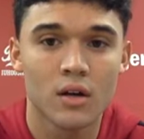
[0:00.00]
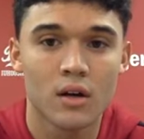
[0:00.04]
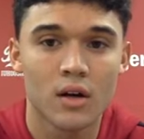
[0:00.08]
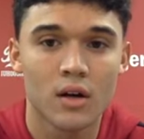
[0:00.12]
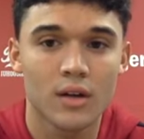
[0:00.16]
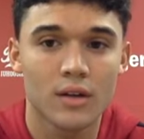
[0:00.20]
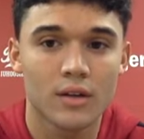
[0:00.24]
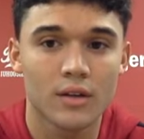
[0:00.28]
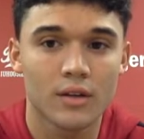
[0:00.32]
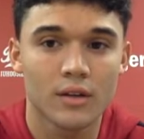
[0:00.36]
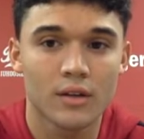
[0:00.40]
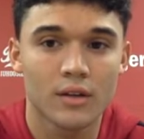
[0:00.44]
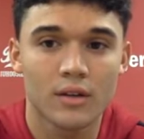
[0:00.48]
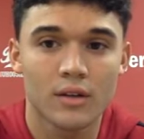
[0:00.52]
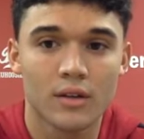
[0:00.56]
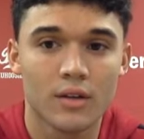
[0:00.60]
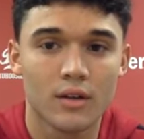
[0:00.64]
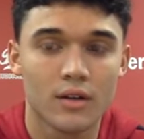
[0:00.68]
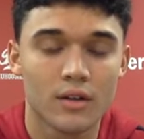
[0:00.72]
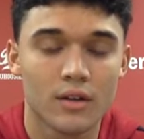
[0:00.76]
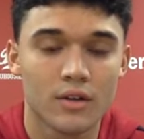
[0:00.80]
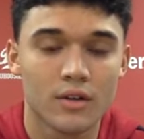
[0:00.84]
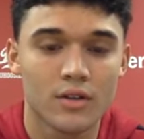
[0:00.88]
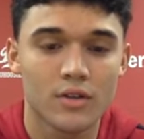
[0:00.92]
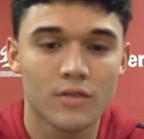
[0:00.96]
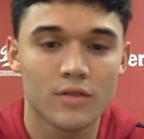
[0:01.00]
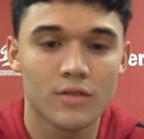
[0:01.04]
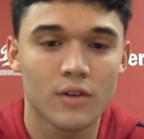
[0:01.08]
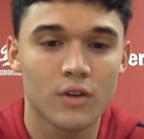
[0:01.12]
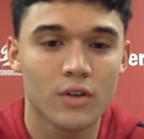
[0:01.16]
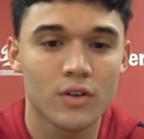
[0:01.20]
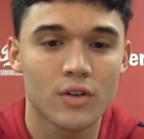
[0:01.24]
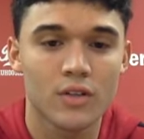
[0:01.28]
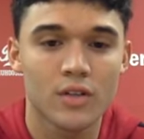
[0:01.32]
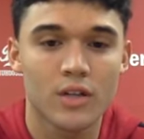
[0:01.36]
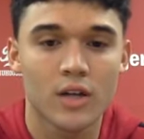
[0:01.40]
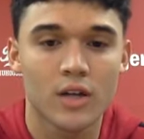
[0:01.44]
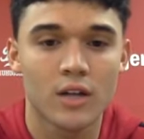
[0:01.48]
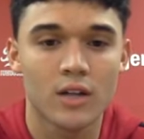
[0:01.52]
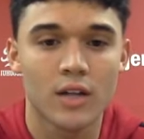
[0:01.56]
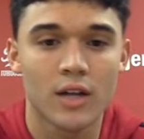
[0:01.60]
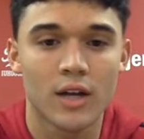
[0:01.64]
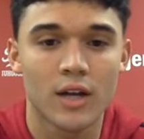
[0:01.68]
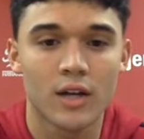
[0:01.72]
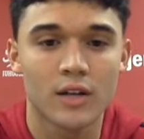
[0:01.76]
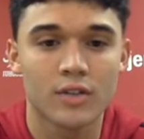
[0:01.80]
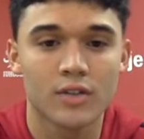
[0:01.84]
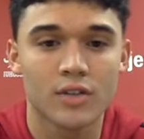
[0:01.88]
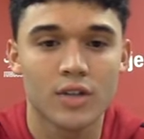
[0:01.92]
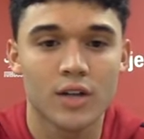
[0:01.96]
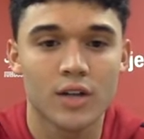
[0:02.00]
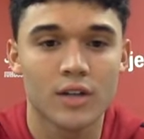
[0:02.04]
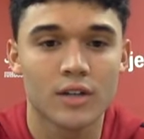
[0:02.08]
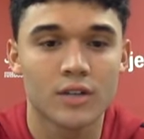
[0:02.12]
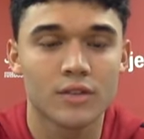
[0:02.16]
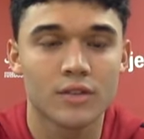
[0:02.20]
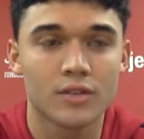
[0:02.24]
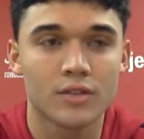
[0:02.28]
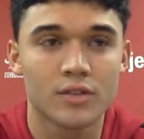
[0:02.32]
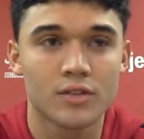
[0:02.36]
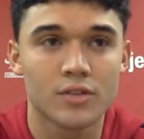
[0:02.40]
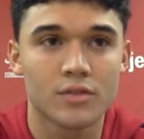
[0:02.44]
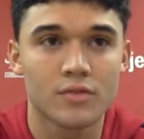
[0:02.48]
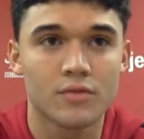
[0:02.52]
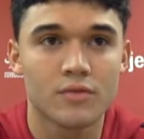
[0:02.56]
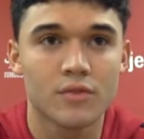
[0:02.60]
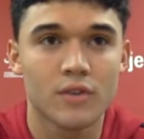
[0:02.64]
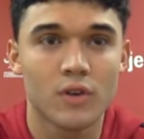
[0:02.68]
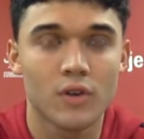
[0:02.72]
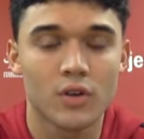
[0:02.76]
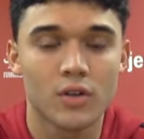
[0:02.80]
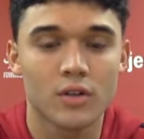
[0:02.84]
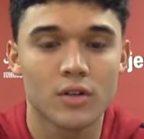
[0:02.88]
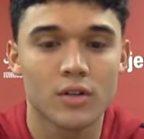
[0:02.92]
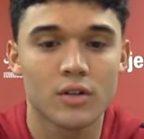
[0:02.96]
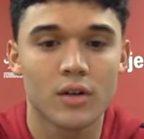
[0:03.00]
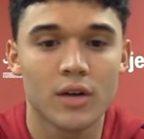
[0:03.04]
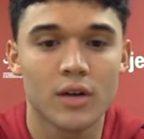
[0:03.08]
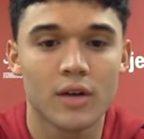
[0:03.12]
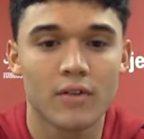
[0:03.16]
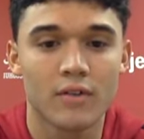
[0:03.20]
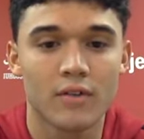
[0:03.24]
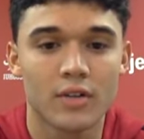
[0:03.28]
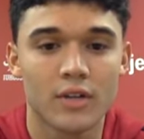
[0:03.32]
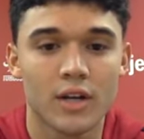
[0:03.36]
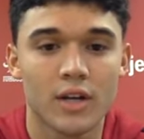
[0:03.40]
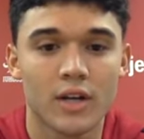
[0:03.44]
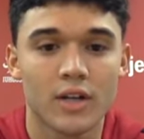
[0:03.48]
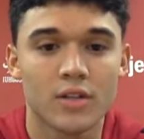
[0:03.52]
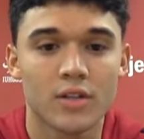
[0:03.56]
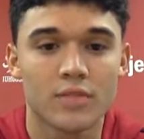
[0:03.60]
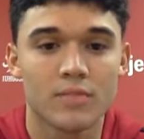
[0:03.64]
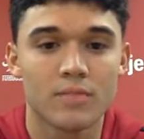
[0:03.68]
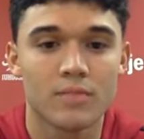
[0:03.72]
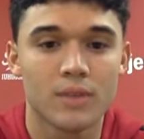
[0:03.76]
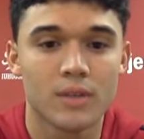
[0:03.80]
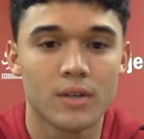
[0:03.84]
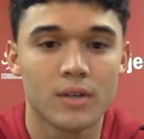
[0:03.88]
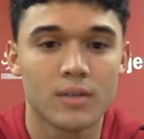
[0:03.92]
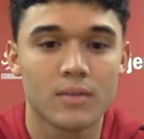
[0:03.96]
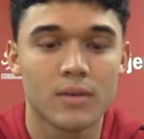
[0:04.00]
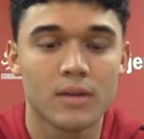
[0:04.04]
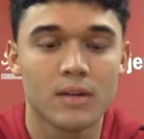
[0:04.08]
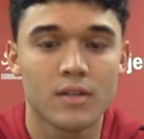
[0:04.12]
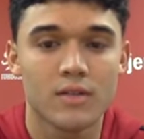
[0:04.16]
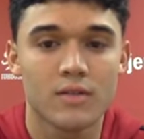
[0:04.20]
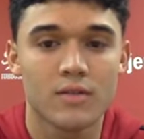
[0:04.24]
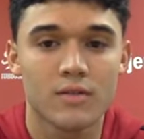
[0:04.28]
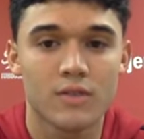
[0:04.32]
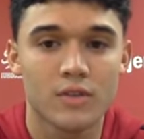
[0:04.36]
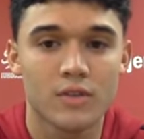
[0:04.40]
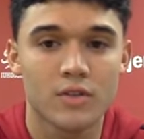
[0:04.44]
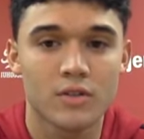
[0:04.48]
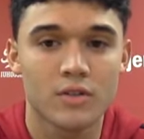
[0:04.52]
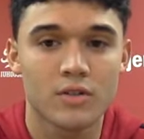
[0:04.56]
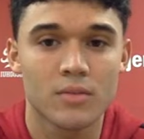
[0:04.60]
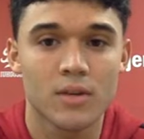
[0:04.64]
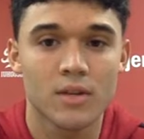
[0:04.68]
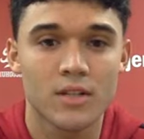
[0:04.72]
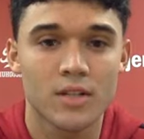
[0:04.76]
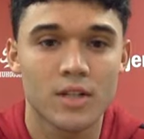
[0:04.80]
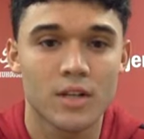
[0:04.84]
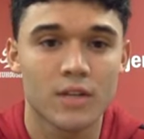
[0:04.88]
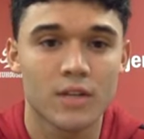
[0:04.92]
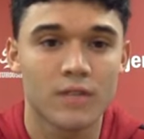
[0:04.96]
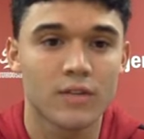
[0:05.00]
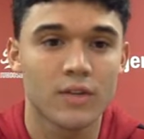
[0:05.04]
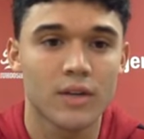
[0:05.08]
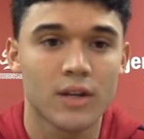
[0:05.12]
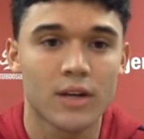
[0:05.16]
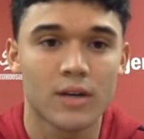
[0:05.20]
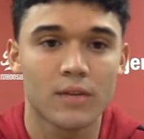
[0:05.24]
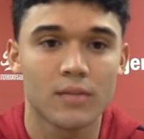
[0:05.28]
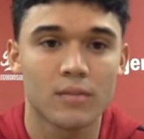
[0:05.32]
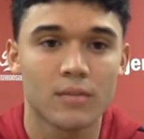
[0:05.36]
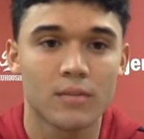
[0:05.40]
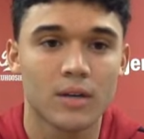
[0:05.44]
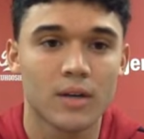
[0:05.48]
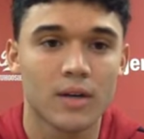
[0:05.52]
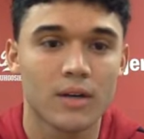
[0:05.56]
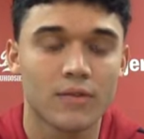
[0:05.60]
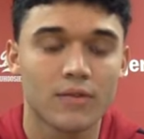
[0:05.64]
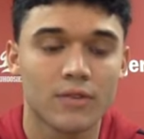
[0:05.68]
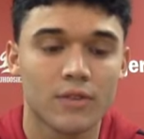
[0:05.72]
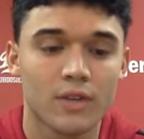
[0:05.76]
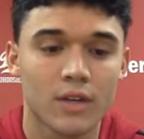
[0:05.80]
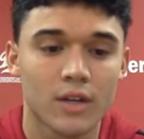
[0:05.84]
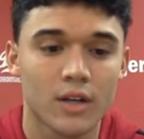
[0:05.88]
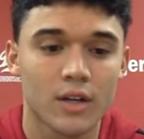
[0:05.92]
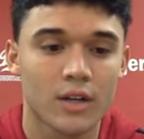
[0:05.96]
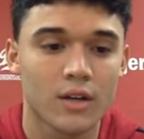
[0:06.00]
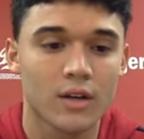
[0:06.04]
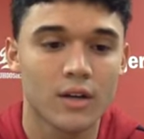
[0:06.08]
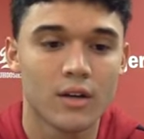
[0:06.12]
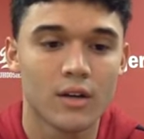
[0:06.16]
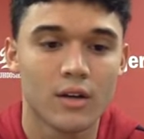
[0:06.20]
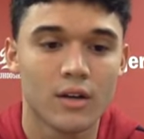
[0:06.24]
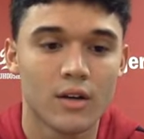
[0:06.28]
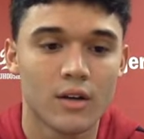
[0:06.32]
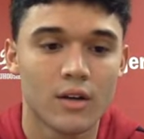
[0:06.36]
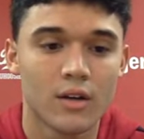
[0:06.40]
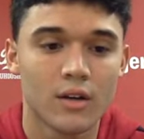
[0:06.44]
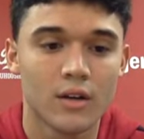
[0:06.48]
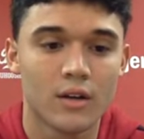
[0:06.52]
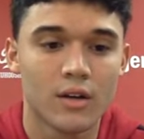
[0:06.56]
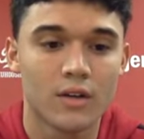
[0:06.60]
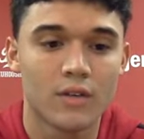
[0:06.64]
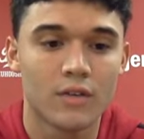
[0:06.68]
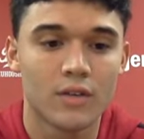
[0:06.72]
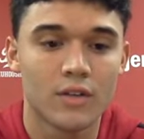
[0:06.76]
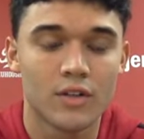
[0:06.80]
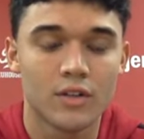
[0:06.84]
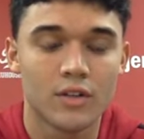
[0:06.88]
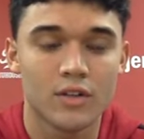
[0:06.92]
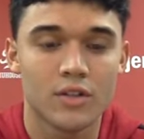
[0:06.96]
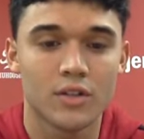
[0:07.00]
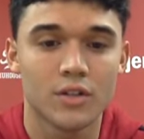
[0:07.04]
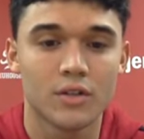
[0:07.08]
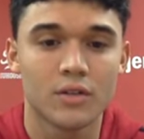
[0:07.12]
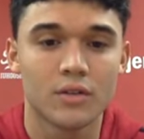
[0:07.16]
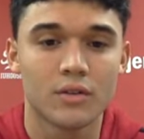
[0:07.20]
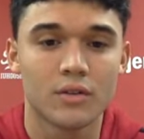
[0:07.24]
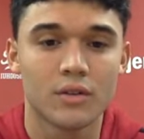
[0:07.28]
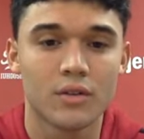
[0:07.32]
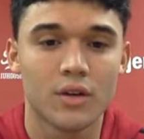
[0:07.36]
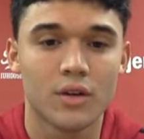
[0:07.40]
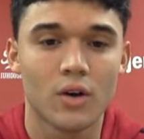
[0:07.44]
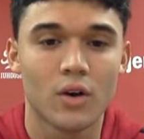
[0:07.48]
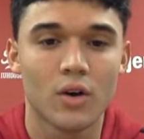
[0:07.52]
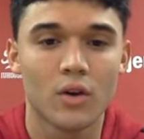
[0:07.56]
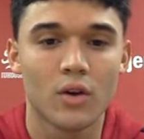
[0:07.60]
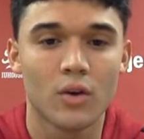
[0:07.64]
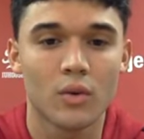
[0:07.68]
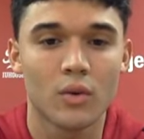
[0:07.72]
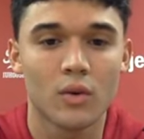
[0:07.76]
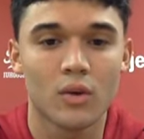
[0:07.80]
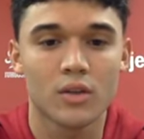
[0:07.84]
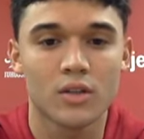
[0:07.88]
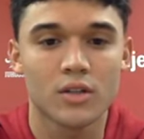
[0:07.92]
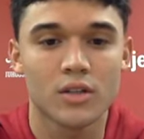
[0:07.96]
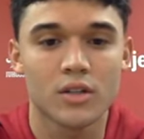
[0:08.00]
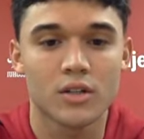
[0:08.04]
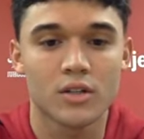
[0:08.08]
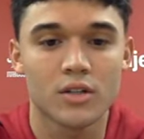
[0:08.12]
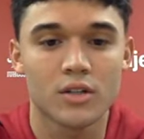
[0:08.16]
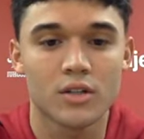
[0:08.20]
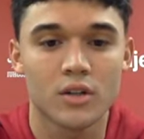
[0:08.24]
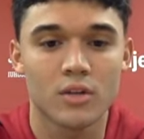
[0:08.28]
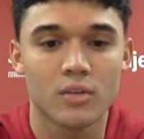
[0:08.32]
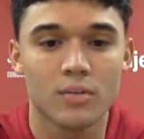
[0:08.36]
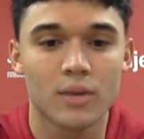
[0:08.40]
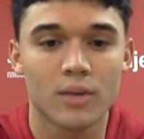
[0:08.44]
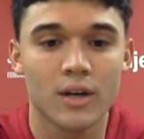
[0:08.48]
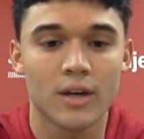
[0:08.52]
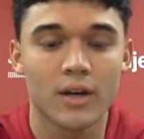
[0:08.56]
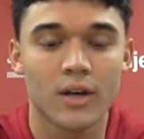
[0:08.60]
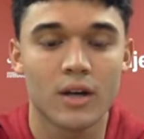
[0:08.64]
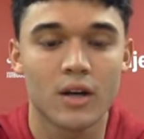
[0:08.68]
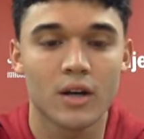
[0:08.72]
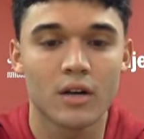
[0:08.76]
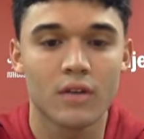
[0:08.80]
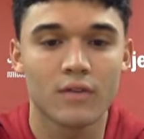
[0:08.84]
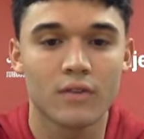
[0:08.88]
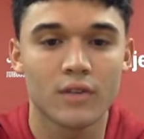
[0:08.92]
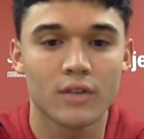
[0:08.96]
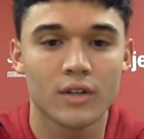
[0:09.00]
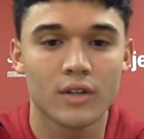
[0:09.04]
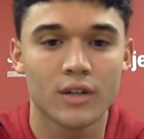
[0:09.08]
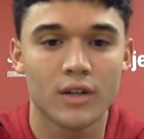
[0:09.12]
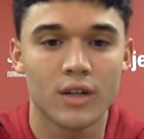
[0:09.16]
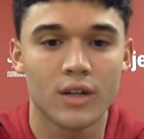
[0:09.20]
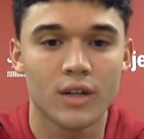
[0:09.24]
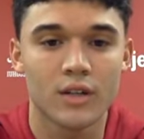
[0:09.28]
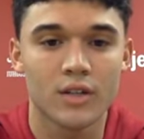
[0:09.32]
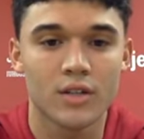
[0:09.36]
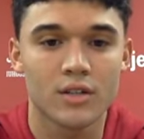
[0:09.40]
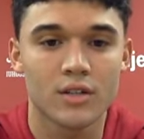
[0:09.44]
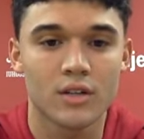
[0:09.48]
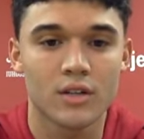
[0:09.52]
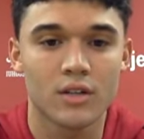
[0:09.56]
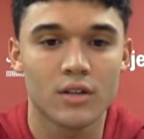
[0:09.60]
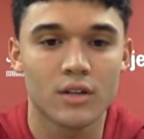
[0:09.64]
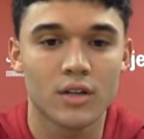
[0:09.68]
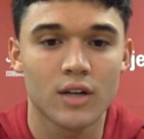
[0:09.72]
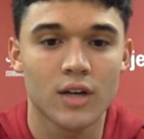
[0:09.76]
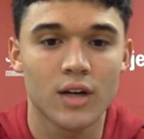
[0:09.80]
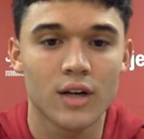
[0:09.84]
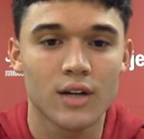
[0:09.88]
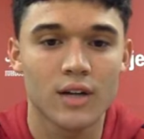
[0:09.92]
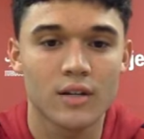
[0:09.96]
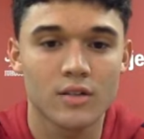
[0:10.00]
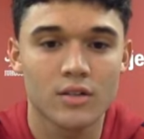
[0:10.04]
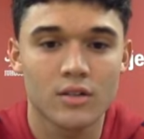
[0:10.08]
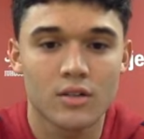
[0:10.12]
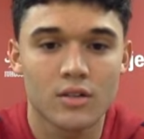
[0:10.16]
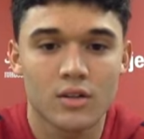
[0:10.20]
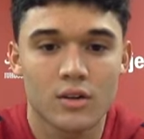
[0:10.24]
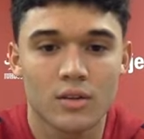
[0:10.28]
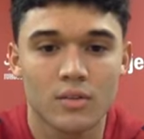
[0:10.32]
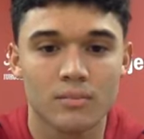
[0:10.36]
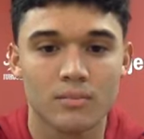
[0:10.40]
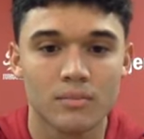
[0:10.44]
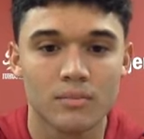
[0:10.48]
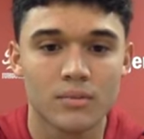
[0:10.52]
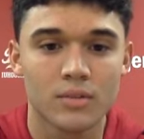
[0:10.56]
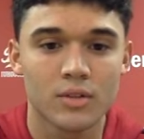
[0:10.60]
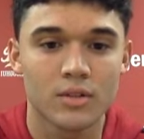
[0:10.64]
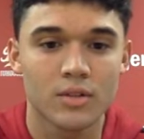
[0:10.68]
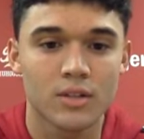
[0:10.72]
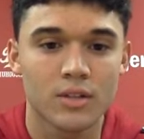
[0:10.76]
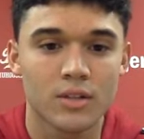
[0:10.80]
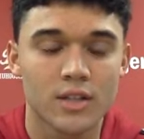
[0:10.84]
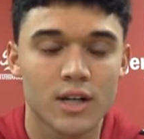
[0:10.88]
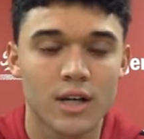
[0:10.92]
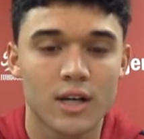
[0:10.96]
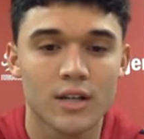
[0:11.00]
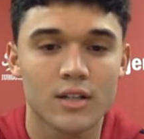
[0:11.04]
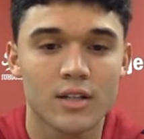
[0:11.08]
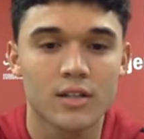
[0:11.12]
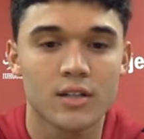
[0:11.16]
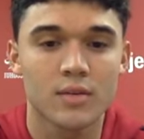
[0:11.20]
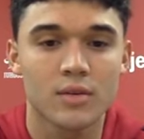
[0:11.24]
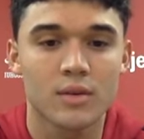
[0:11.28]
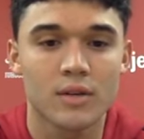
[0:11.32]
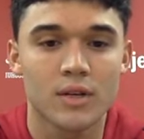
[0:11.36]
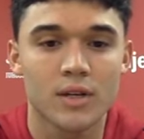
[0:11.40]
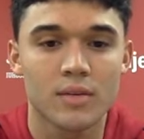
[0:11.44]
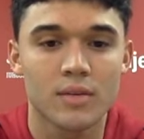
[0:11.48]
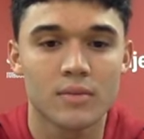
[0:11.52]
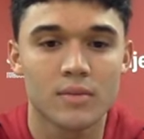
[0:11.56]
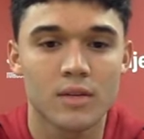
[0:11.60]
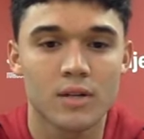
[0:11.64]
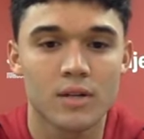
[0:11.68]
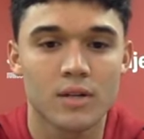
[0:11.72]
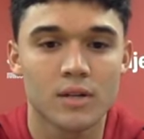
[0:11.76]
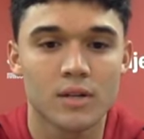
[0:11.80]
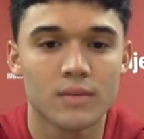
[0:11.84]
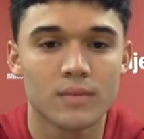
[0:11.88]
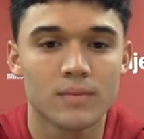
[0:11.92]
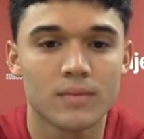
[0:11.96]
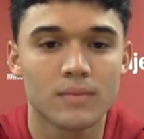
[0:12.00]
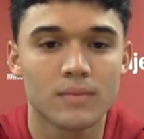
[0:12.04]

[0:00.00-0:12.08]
I think just focusing on that and trying to just focus on every day, just being the best version of myself that I could be. I feel like eventually, you know, all the work's going to start paying off and it slowly has. So I'm just excited to see where it keeps going.